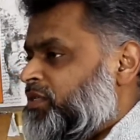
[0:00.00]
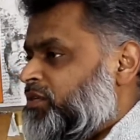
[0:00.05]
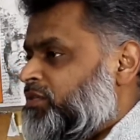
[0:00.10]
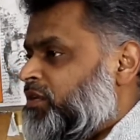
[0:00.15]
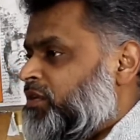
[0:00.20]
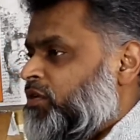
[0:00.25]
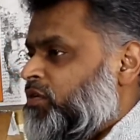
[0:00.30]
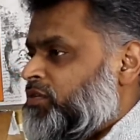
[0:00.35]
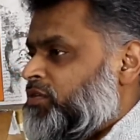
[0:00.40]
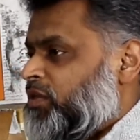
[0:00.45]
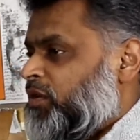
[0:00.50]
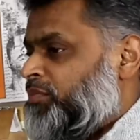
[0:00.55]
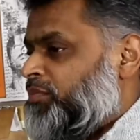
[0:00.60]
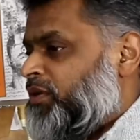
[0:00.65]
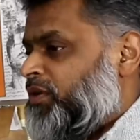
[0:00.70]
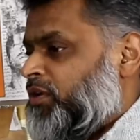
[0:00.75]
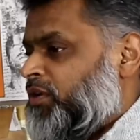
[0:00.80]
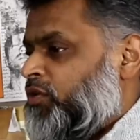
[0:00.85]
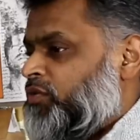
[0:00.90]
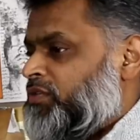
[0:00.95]
it goes up
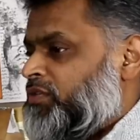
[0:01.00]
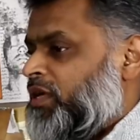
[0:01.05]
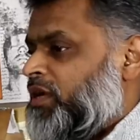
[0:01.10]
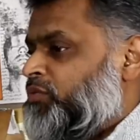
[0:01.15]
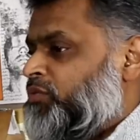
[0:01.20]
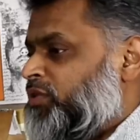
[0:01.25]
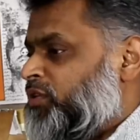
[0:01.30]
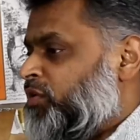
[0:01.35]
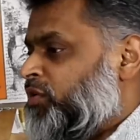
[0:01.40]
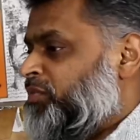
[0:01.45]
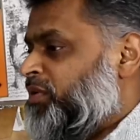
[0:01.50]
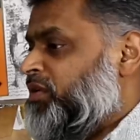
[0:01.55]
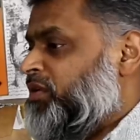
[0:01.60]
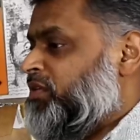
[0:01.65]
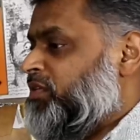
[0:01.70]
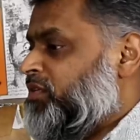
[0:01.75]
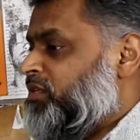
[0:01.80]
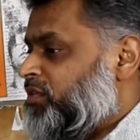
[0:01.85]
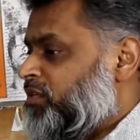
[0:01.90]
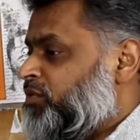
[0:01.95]
and it goes down with your
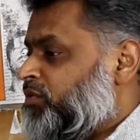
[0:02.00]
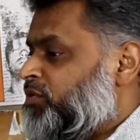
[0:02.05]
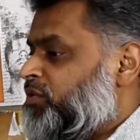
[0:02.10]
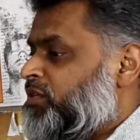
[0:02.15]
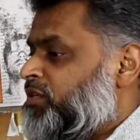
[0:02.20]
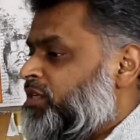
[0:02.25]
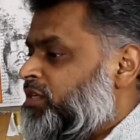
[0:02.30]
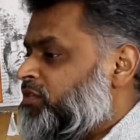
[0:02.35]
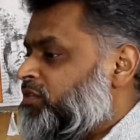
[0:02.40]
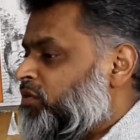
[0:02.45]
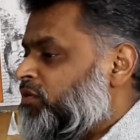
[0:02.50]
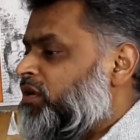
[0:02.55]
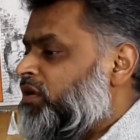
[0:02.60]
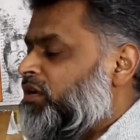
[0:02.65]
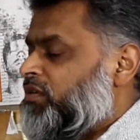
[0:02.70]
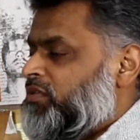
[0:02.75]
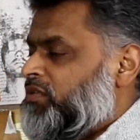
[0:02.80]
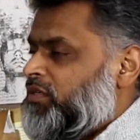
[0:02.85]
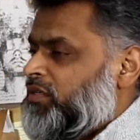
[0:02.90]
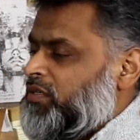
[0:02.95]
ability to do good deeds or
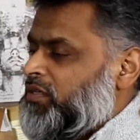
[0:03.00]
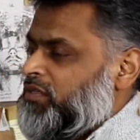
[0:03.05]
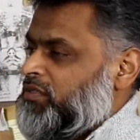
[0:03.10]
not.